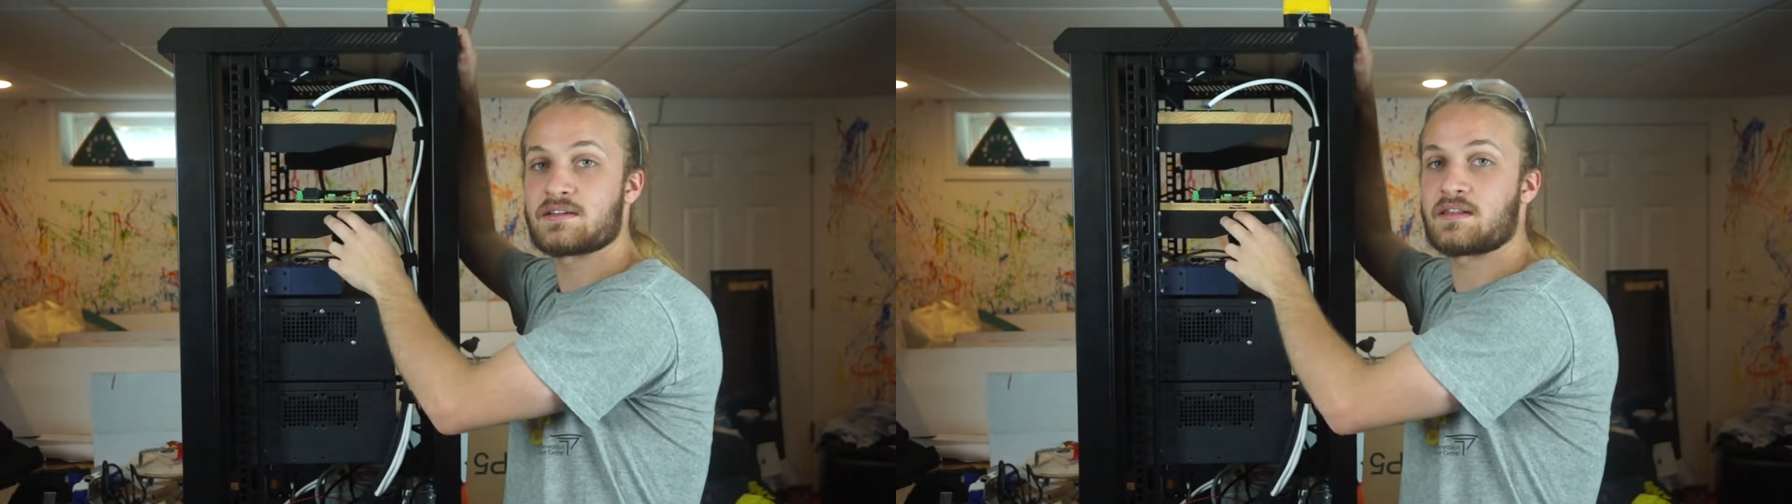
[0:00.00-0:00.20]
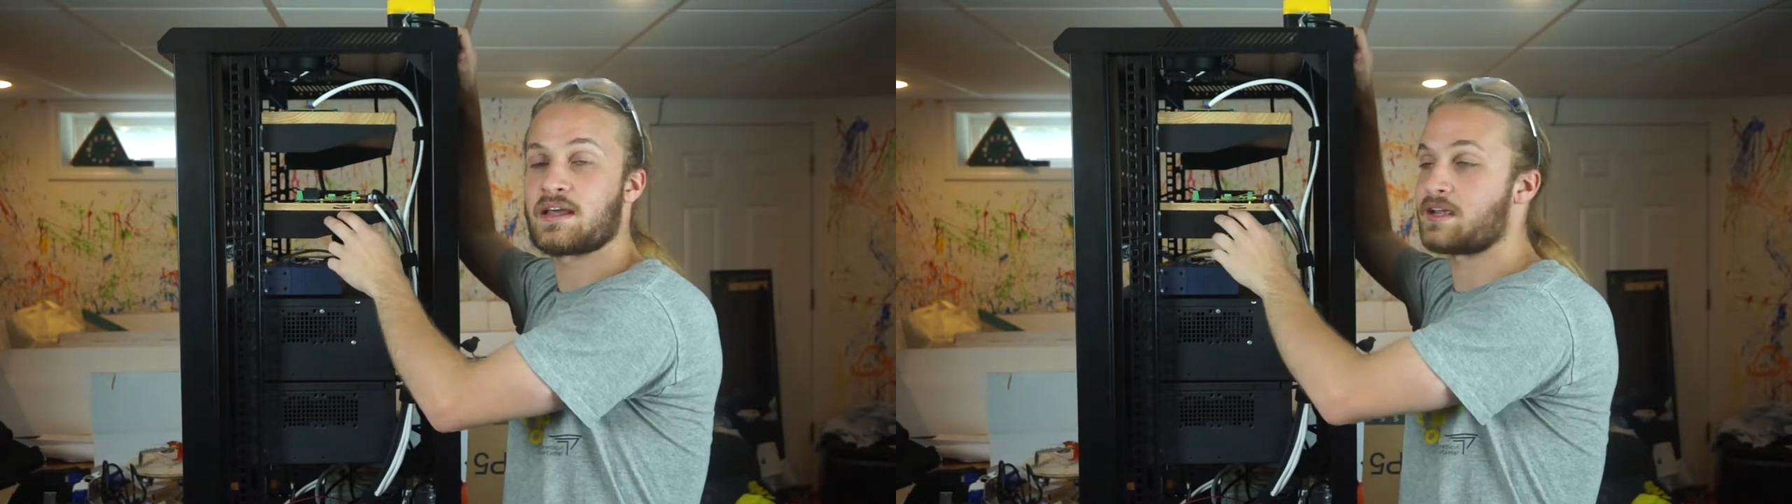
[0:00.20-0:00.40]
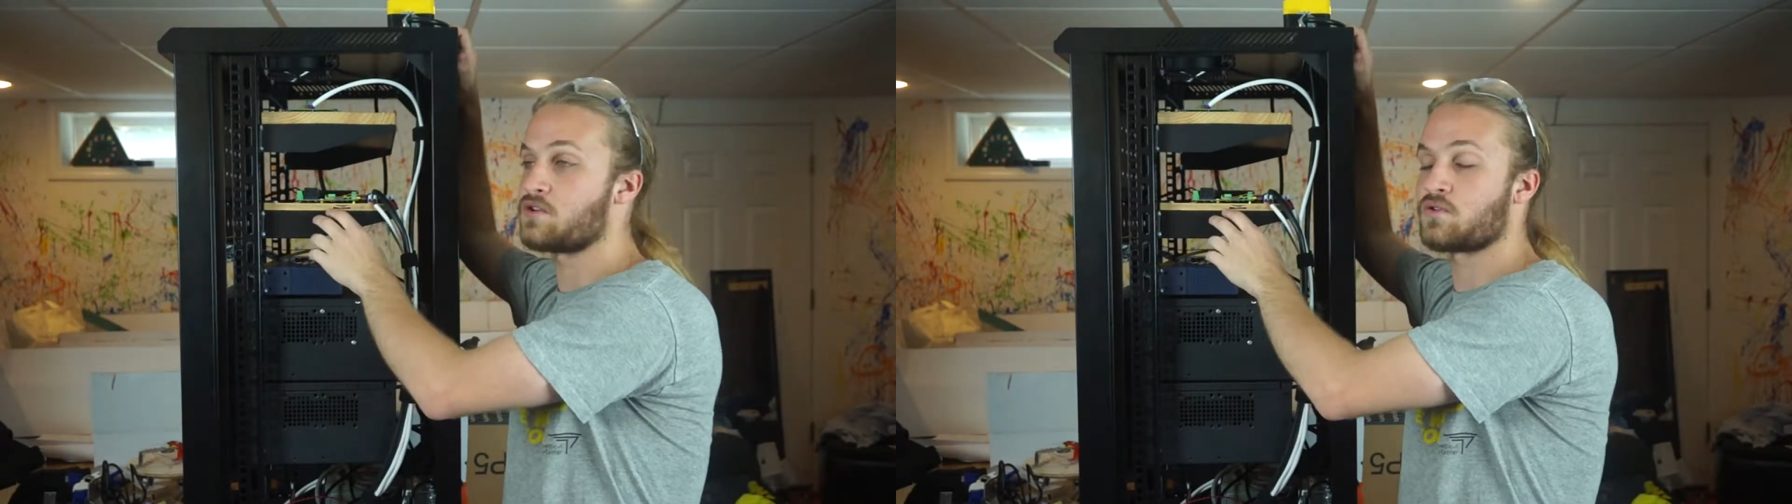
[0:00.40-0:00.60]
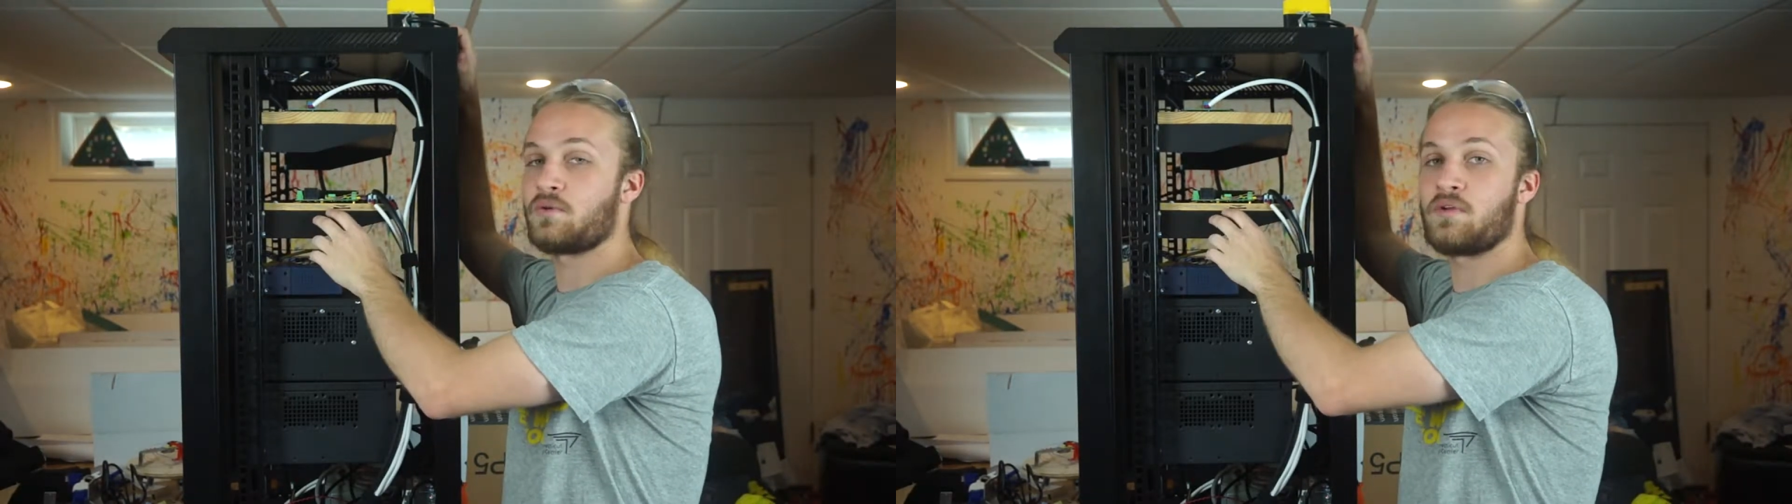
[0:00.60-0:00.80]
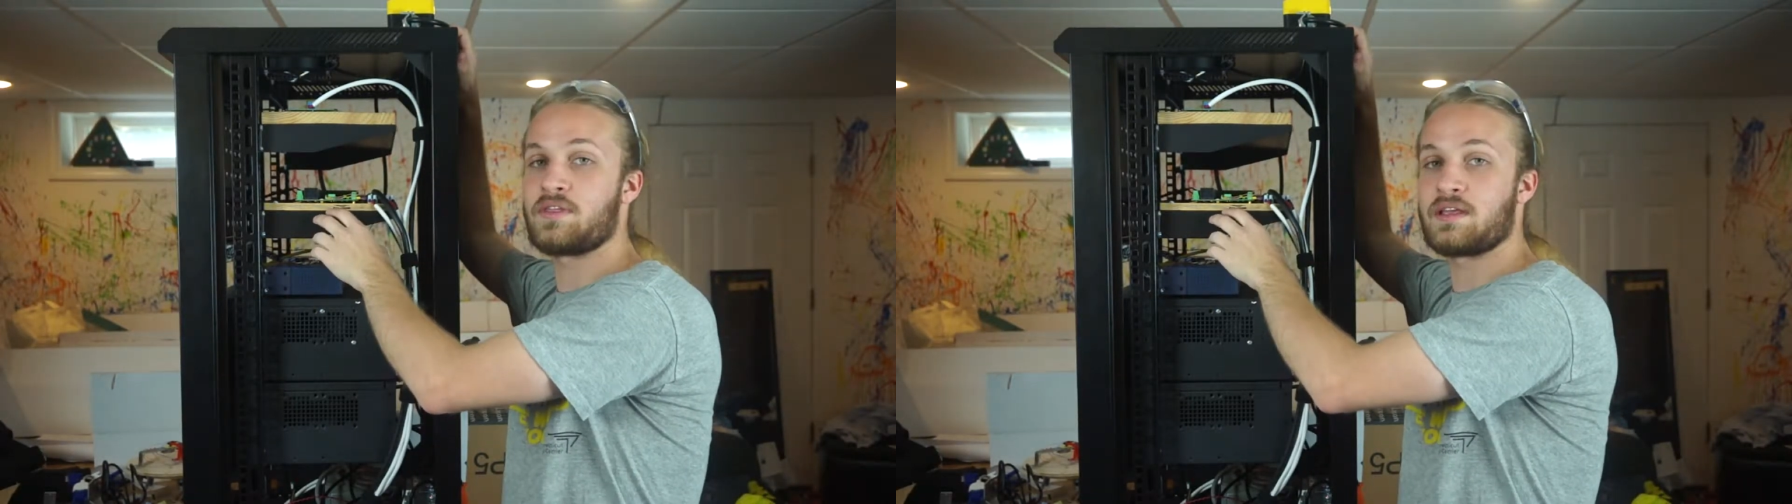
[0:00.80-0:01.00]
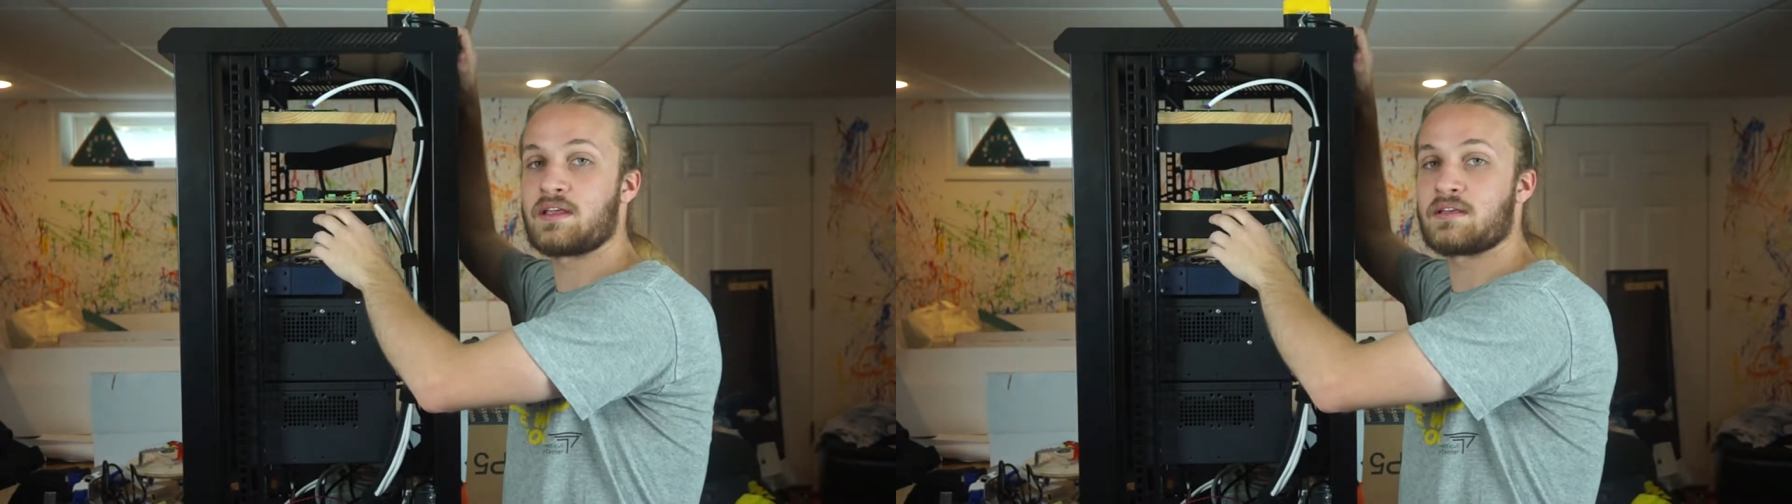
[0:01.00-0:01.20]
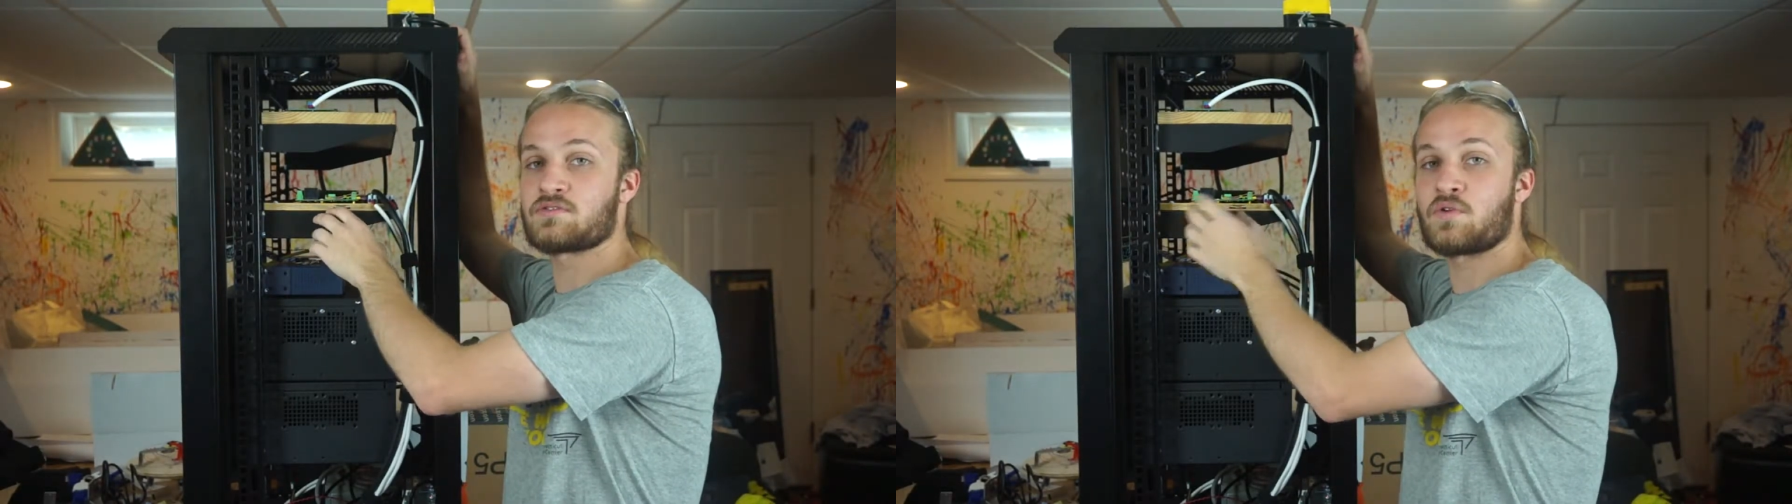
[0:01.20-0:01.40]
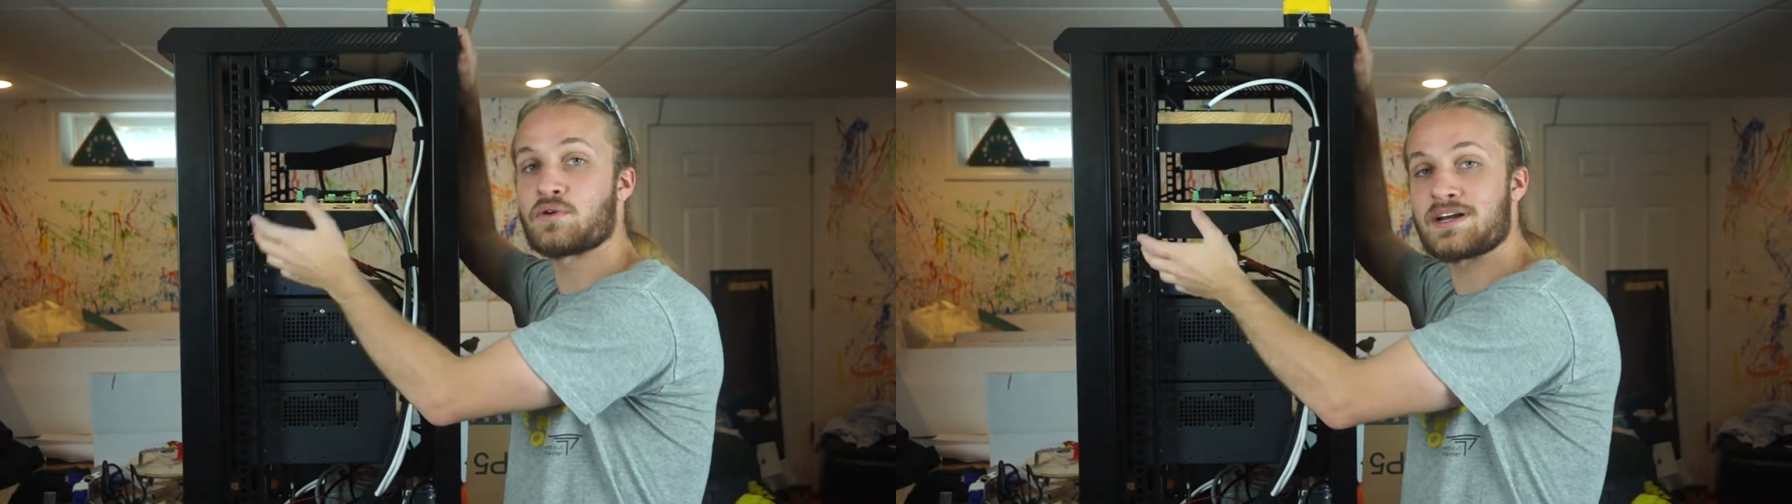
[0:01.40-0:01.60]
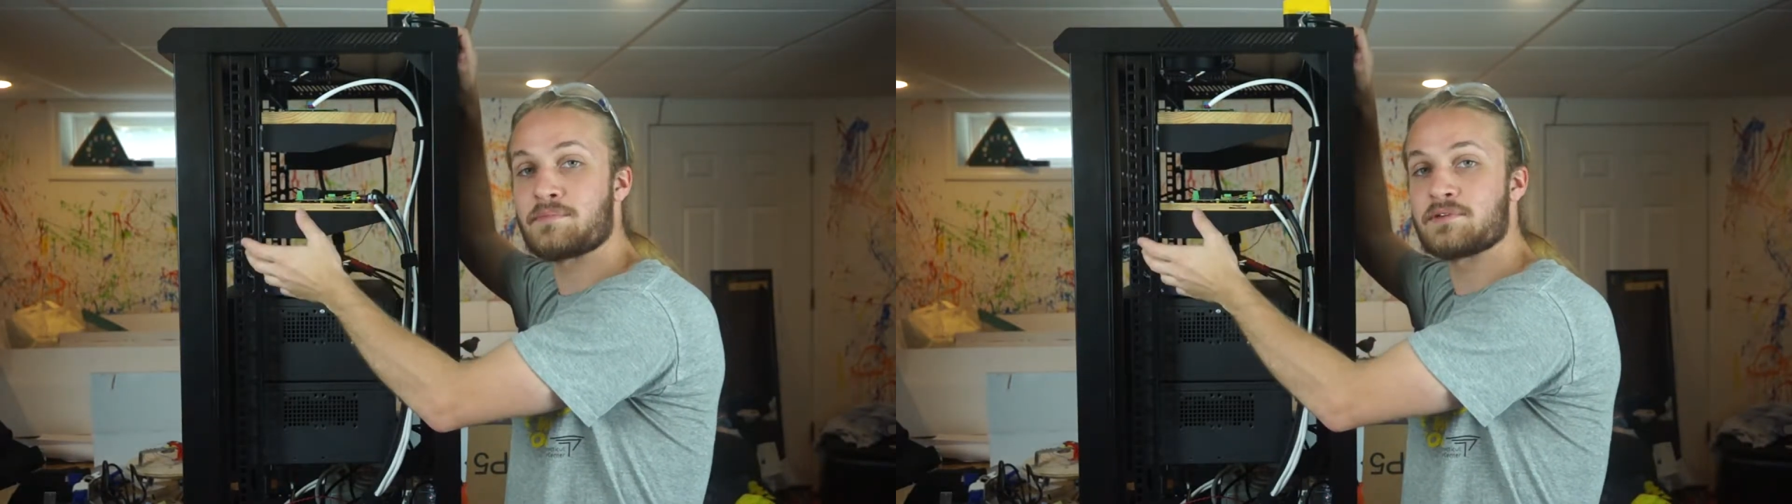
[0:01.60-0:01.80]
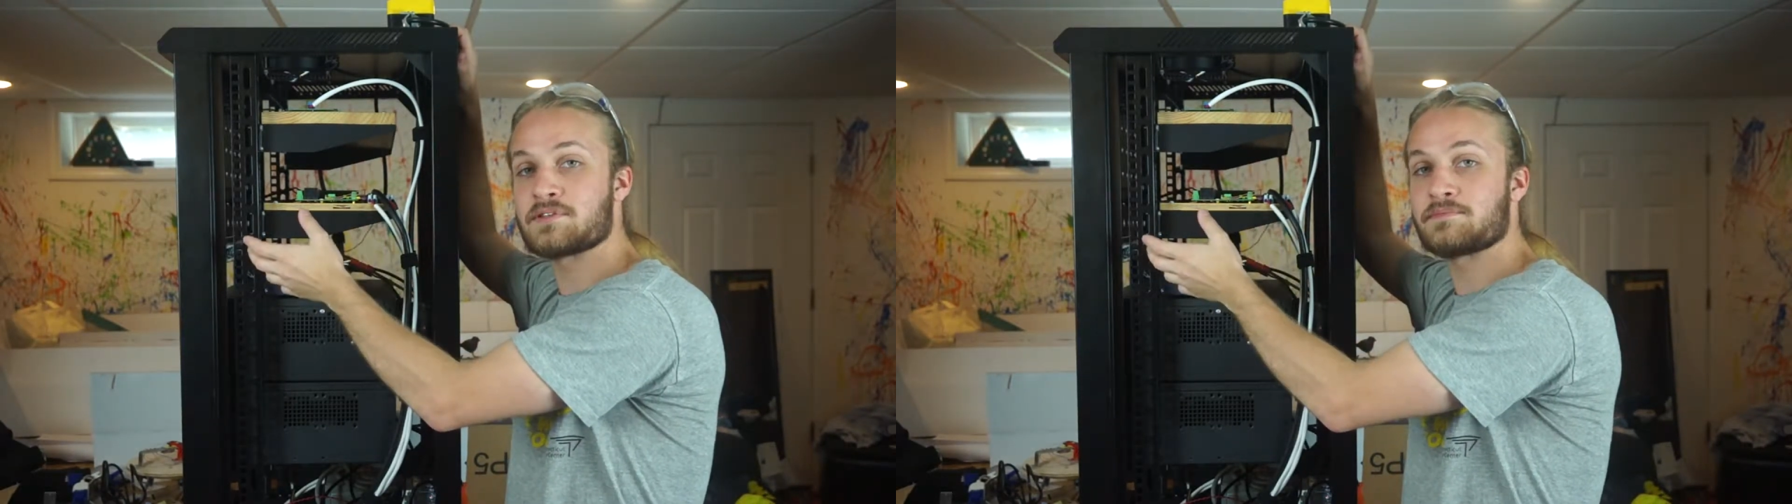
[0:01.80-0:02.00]
that control the solenoid
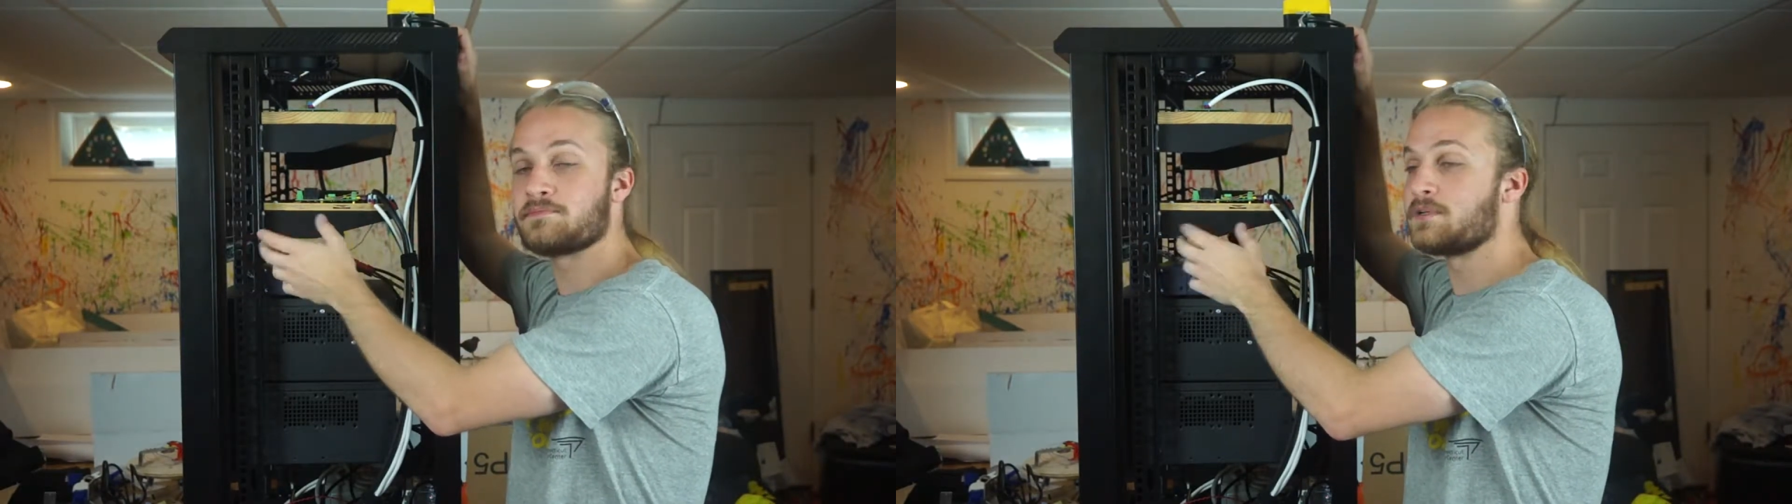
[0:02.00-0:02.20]
outputs.